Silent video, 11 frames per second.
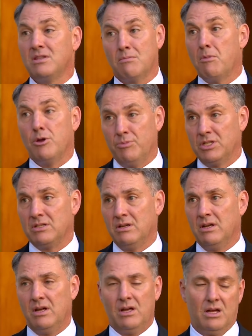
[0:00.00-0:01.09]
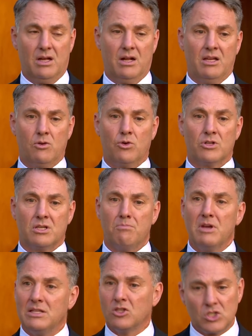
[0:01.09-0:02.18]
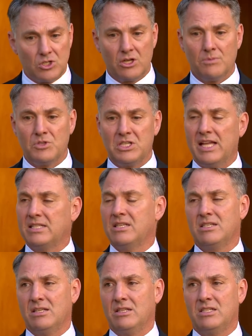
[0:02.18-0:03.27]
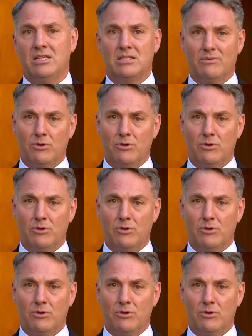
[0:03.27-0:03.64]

the moment, uh, in order to meet the circumstances and the sense of